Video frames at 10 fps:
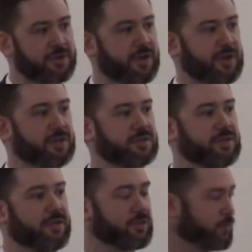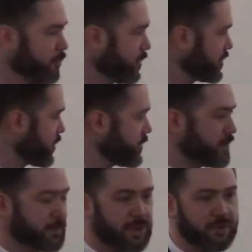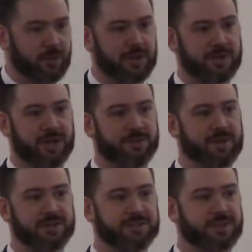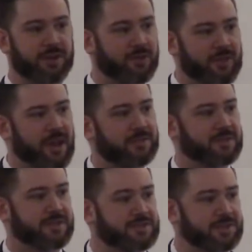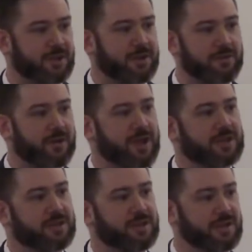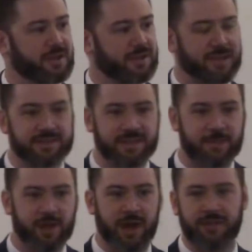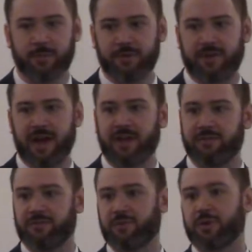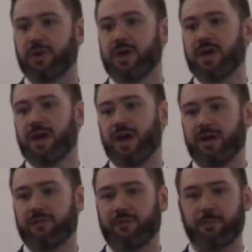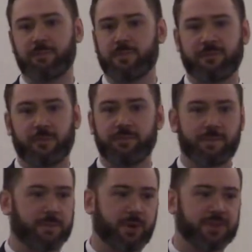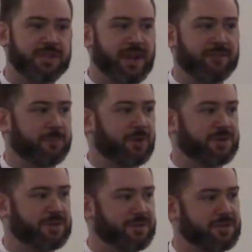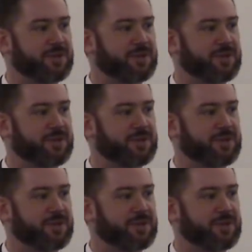of turning. I think the, the scripture our brother read talked about he doesn't turn to the left, he doesn't turn to the right. That same God that provided for, uh, for, for person after person in